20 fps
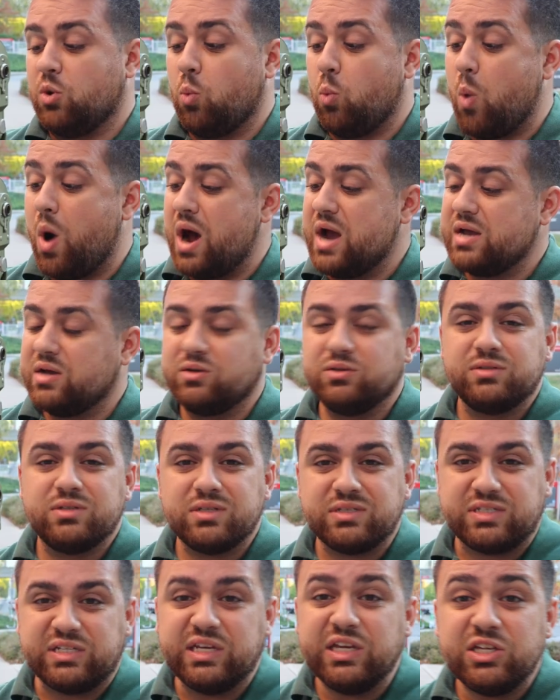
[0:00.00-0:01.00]
The
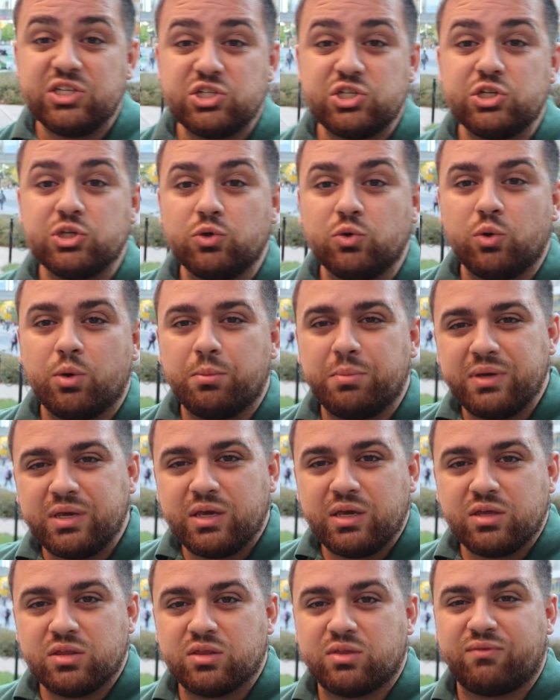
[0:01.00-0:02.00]
Wild T two,
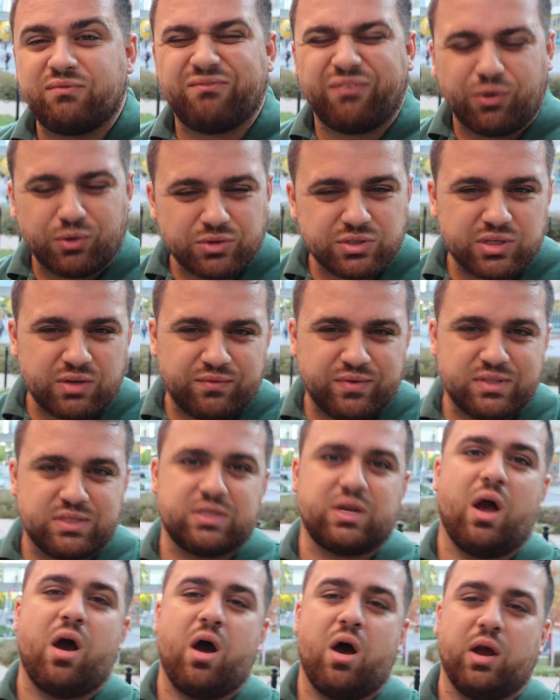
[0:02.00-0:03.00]
being the first of its
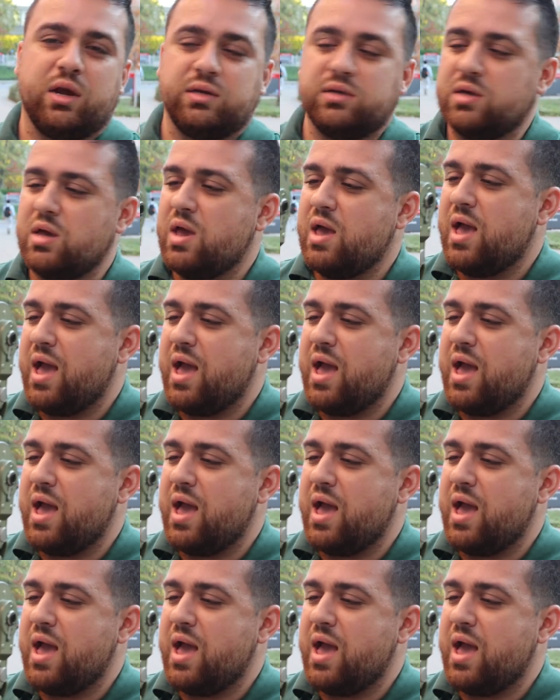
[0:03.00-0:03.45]
kind,